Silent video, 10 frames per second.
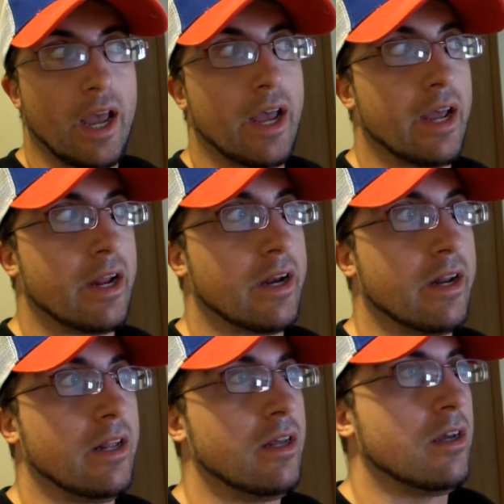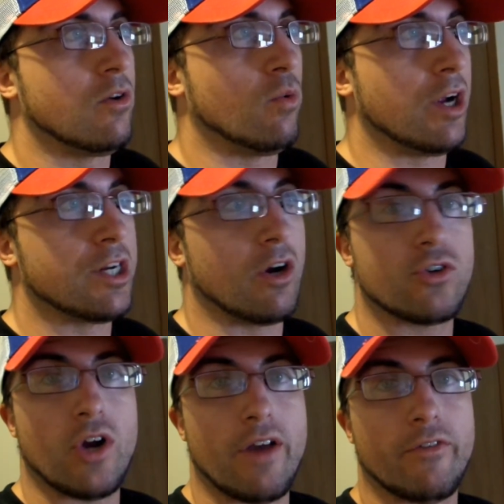and rush
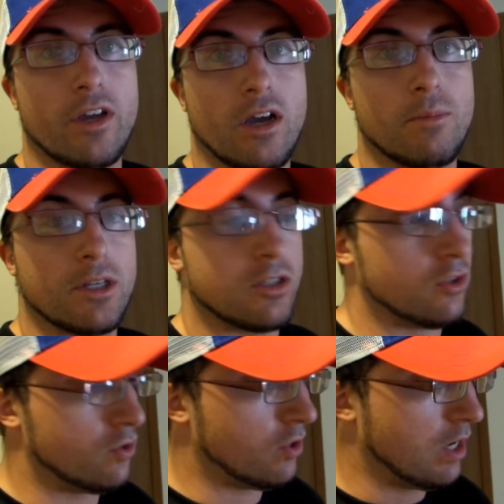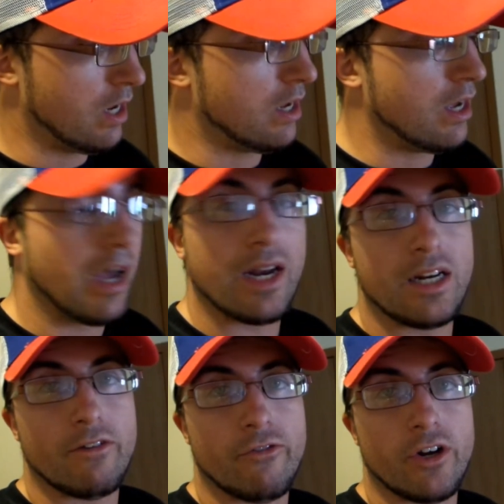hour traffic coming soon, I
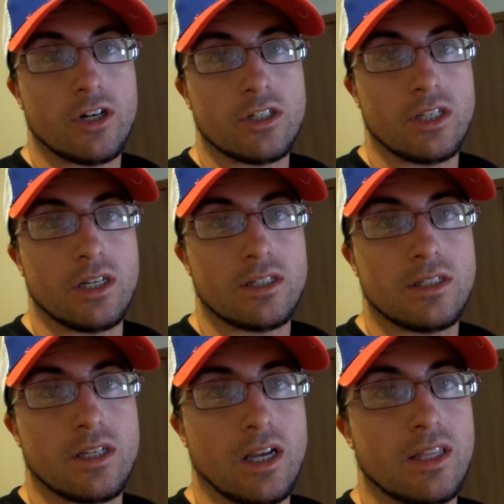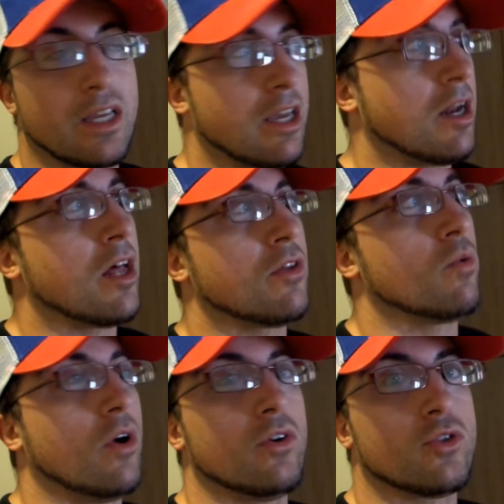need to finish this and then get on the
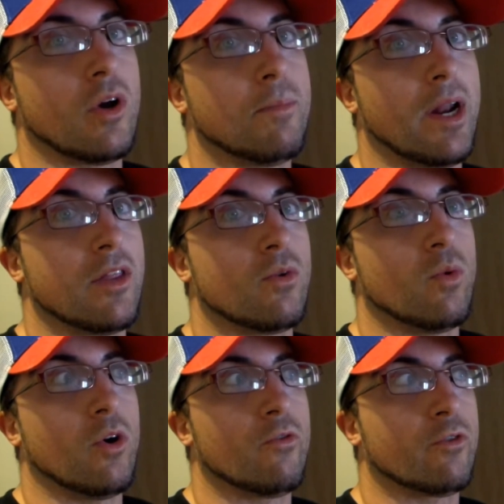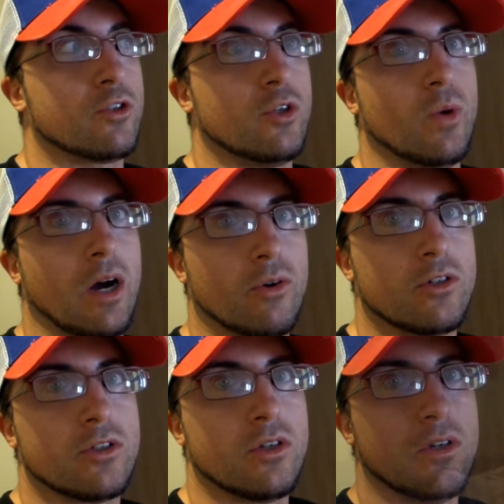road so I'm not on the road for 2
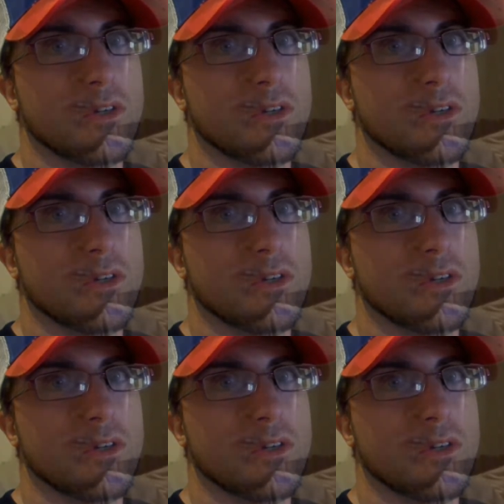hours.